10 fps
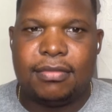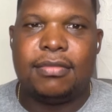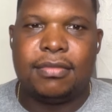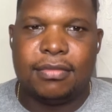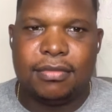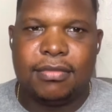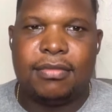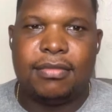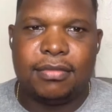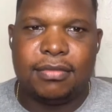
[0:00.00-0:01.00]

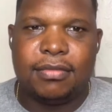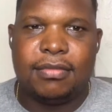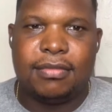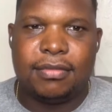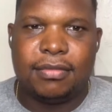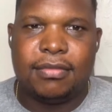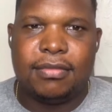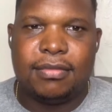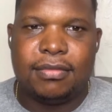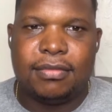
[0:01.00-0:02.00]

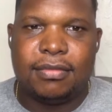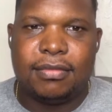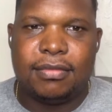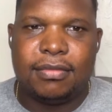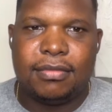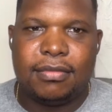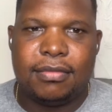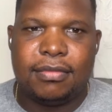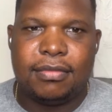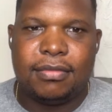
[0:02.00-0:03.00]

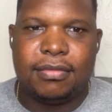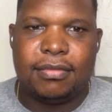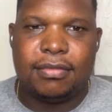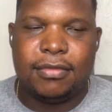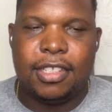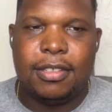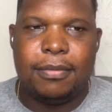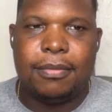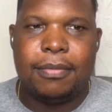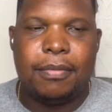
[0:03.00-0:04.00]

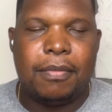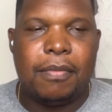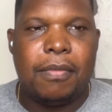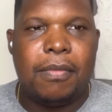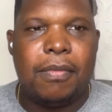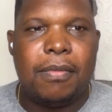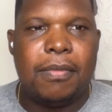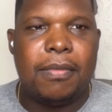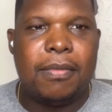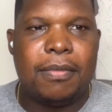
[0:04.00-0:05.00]

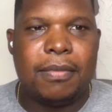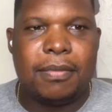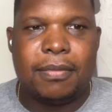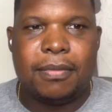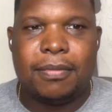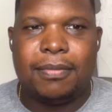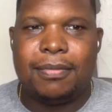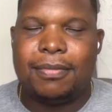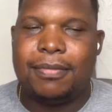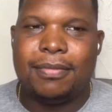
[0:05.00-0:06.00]

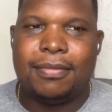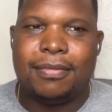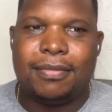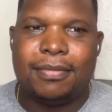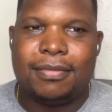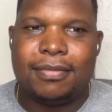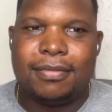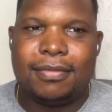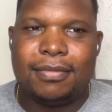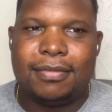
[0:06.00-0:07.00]

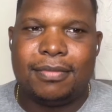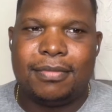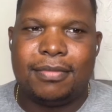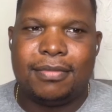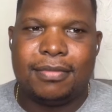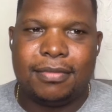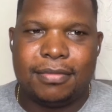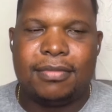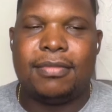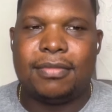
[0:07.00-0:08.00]
The person shown says nothing.